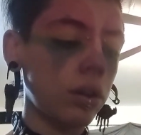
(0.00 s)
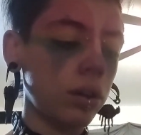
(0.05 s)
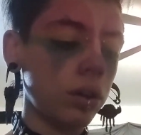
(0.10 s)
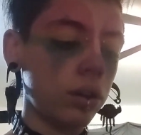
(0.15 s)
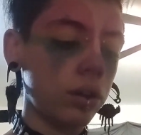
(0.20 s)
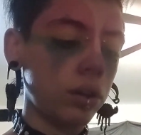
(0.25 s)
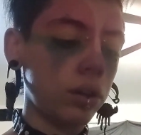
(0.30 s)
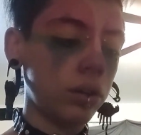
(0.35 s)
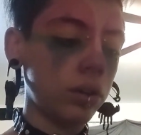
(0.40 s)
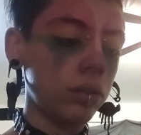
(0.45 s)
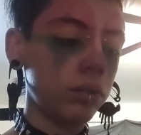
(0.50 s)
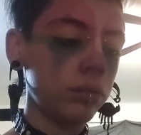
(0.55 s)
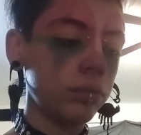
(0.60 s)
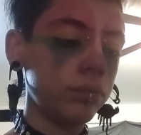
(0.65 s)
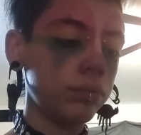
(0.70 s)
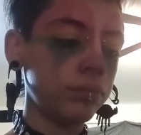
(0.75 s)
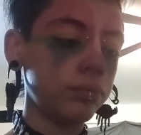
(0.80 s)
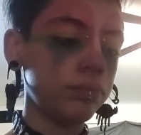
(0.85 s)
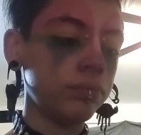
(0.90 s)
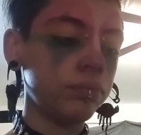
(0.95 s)
Now, I'm
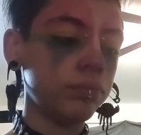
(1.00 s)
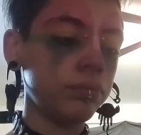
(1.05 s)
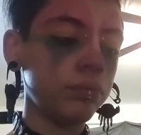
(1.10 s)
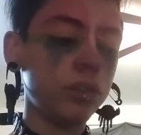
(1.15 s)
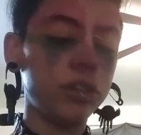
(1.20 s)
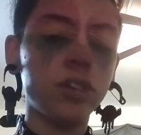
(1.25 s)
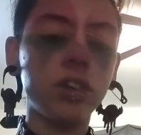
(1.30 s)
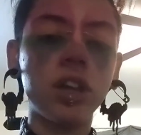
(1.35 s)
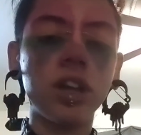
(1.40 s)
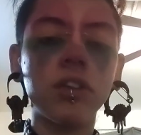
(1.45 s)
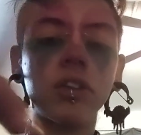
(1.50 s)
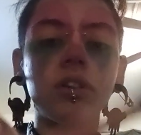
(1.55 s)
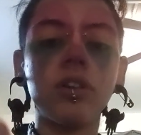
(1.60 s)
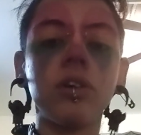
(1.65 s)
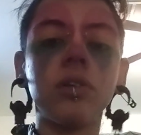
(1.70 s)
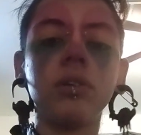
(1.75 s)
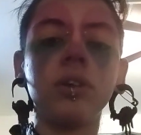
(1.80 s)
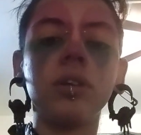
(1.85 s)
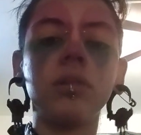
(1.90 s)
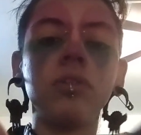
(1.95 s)
going to take the,
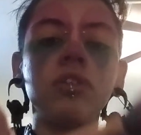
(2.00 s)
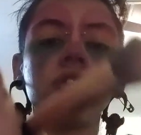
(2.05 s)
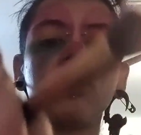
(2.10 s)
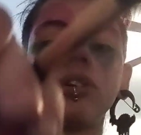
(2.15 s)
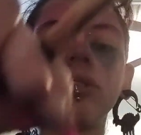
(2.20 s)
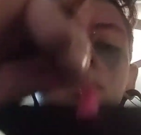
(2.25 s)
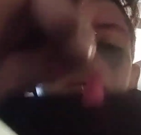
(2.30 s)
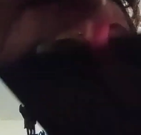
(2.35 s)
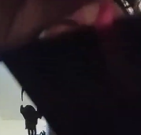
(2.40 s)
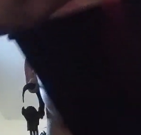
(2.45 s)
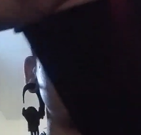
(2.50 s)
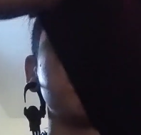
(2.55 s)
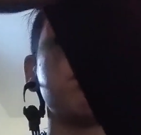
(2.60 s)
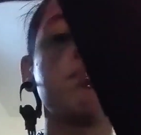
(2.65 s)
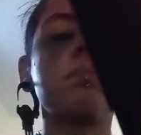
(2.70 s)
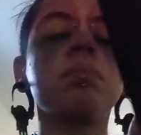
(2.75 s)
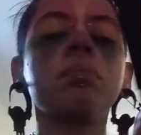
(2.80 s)
I'm going to show you again.